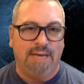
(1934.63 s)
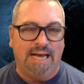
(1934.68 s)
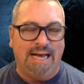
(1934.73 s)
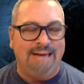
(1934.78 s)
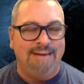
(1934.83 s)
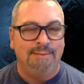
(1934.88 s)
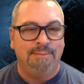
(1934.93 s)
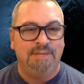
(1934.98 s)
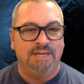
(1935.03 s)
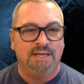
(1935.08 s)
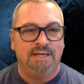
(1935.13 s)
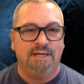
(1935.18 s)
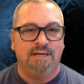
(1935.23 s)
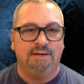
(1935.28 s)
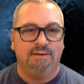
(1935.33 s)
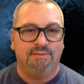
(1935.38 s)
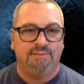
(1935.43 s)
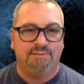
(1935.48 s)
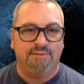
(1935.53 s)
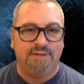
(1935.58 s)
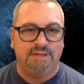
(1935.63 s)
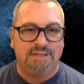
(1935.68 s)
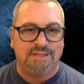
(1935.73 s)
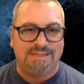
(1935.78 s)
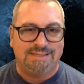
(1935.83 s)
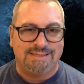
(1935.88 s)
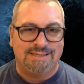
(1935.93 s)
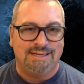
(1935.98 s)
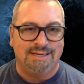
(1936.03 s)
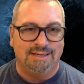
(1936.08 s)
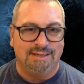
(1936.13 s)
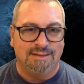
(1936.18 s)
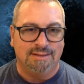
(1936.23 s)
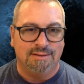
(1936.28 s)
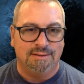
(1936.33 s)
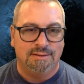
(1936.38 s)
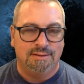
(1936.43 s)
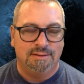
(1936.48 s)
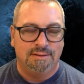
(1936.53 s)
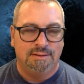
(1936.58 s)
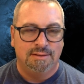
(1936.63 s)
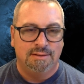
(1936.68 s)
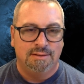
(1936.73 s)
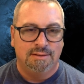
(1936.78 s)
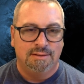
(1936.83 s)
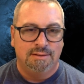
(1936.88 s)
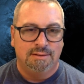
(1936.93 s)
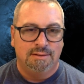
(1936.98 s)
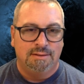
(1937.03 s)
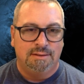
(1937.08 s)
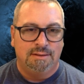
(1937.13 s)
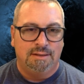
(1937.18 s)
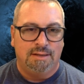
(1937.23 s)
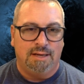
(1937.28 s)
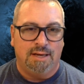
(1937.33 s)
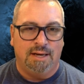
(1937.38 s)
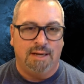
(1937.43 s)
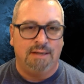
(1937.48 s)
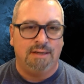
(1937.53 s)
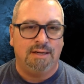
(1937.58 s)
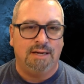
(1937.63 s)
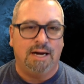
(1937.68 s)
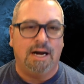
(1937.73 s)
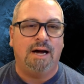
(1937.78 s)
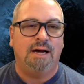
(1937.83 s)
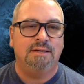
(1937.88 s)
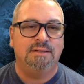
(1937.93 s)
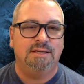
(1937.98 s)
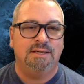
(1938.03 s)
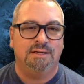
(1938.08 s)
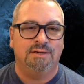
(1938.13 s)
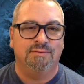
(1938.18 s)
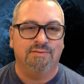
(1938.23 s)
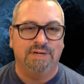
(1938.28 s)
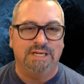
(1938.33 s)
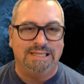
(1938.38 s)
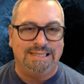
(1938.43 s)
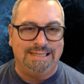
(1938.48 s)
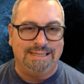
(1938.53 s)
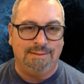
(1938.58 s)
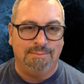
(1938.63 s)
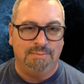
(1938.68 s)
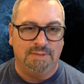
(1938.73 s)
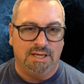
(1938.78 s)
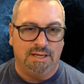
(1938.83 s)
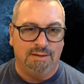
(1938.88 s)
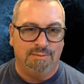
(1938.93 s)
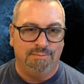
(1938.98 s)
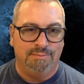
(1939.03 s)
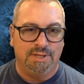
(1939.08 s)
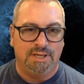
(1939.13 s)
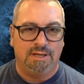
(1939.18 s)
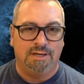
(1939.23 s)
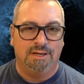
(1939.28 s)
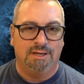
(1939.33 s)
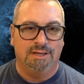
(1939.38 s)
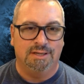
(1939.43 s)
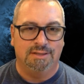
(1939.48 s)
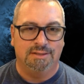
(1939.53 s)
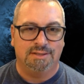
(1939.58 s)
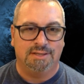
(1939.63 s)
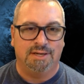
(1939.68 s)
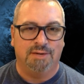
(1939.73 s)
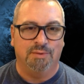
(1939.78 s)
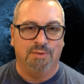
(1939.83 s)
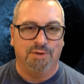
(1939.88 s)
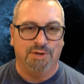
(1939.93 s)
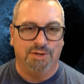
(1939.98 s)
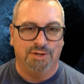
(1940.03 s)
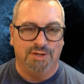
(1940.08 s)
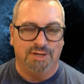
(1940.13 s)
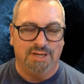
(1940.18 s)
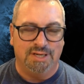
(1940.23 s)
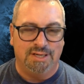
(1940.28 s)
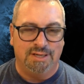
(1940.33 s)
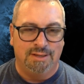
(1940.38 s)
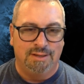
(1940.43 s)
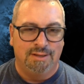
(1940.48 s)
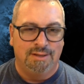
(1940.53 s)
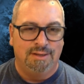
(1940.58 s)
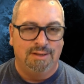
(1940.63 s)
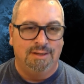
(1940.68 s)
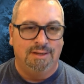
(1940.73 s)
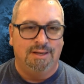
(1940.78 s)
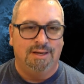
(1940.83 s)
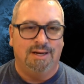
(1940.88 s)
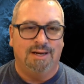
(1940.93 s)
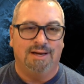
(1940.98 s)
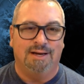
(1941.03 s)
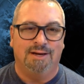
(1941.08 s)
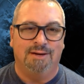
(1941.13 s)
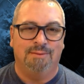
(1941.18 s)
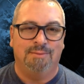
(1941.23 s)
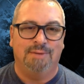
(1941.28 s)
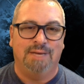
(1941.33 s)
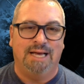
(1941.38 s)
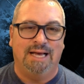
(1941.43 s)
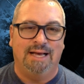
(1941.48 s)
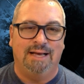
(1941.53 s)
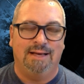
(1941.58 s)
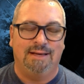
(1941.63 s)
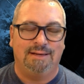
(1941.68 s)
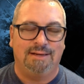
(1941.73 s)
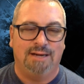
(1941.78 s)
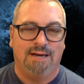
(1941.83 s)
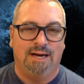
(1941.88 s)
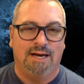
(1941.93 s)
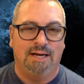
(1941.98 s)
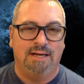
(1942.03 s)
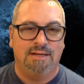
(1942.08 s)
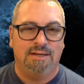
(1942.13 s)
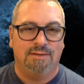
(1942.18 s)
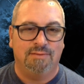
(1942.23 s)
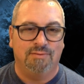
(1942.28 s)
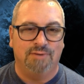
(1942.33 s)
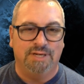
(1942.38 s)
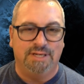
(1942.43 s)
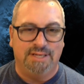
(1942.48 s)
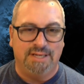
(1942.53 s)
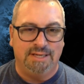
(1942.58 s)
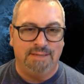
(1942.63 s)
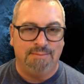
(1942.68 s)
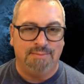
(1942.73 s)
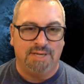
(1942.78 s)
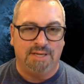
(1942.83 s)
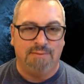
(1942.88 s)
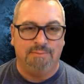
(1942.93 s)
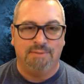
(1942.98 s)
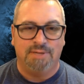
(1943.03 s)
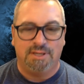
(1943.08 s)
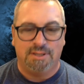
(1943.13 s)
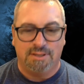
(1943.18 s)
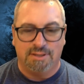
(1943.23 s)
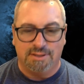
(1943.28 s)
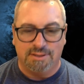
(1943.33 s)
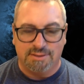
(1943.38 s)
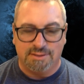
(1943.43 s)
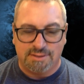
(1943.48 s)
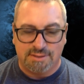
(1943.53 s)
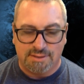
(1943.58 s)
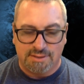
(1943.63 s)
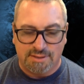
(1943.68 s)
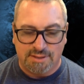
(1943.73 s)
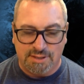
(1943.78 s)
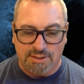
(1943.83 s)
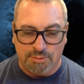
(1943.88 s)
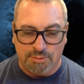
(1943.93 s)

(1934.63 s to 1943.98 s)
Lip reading: and Eve sinned, and God didn't redeem them because they were good. God redeemed them because